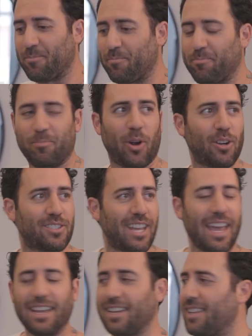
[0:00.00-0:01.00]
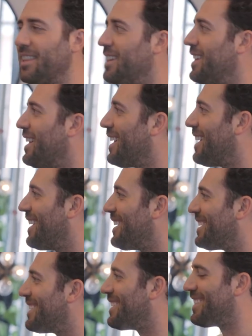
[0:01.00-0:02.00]
partake in the
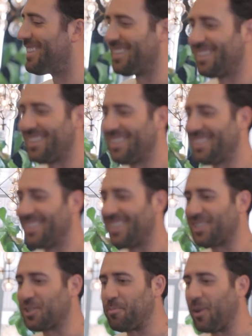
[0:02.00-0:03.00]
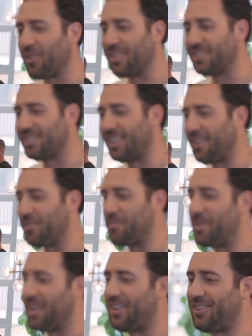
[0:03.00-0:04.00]
uh, experiencing of the
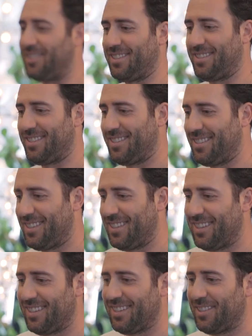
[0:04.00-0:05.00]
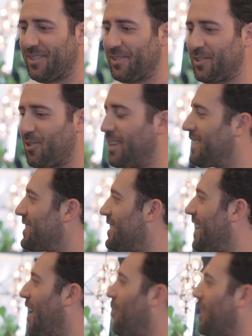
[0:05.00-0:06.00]
meal. Yes. Yeah. It's great to
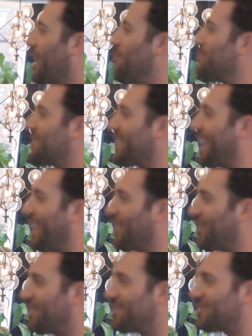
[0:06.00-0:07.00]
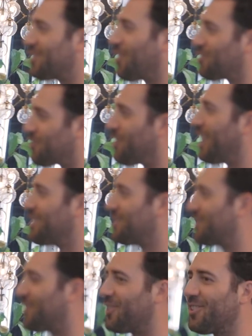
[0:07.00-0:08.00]
see how it comes together. It's also
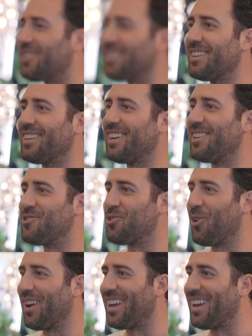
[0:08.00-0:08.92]
nice to enjoy